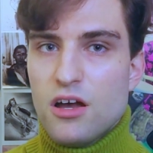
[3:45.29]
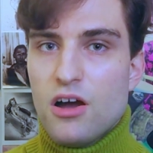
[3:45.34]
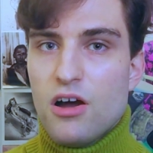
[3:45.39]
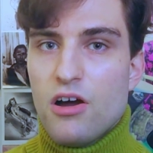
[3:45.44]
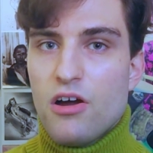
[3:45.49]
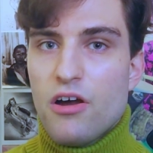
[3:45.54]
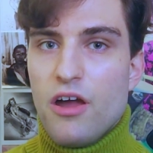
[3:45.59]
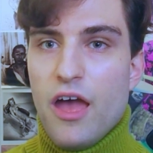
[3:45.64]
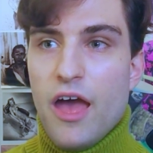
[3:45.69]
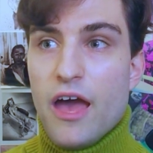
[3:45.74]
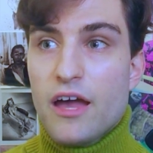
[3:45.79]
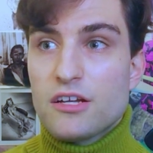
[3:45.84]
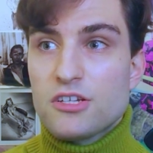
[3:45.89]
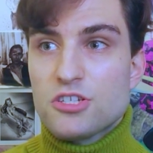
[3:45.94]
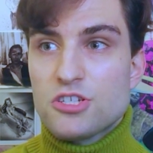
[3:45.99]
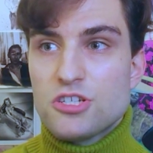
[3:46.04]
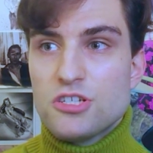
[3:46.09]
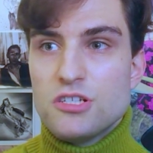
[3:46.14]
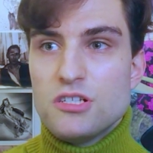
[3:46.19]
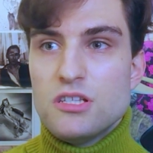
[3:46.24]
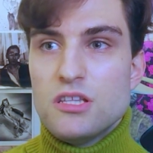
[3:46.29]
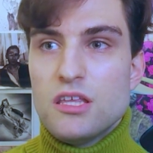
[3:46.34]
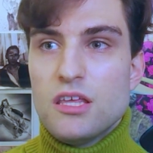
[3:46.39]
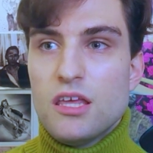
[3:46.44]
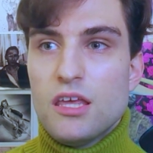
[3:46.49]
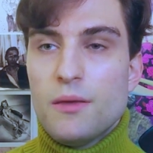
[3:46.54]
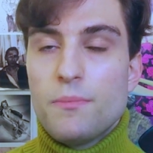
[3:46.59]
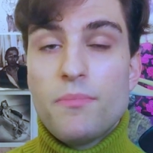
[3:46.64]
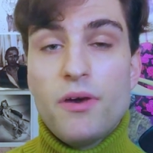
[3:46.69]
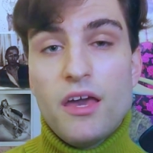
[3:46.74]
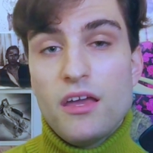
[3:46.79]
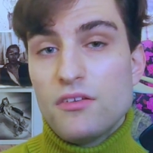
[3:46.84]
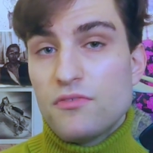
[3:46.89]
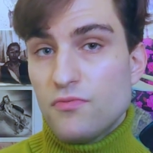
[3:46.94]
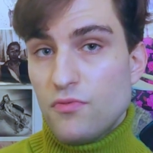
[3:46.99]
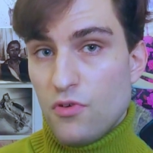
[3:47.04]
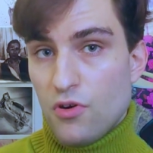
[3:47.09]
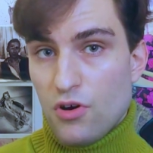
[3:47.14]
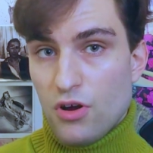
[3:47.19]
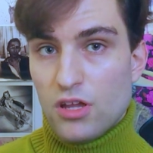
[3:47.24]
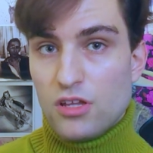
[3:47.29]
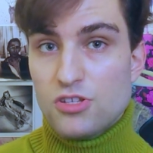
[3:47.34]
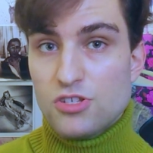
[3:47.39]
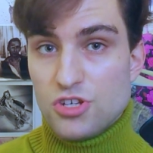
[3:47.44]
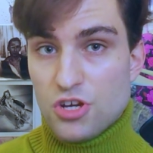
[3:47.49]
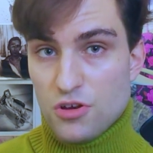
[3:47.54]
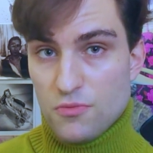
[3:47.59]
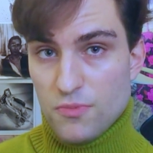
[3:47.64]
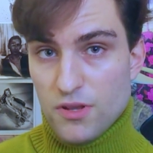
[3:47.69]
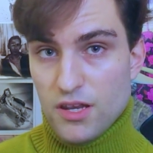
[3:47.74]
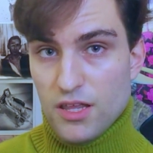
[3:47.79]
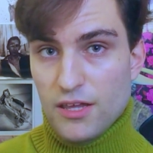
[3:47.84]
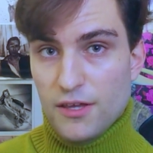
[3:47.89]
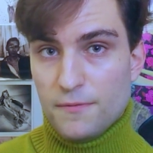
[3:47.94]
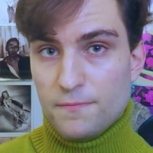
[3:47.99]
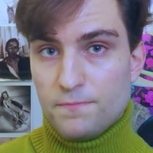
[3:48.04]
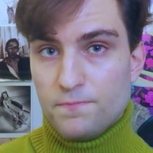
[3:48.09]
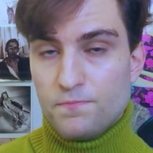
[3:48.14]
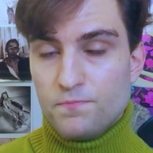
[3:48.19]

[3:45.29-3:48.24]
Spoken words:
are actually paid for in Germany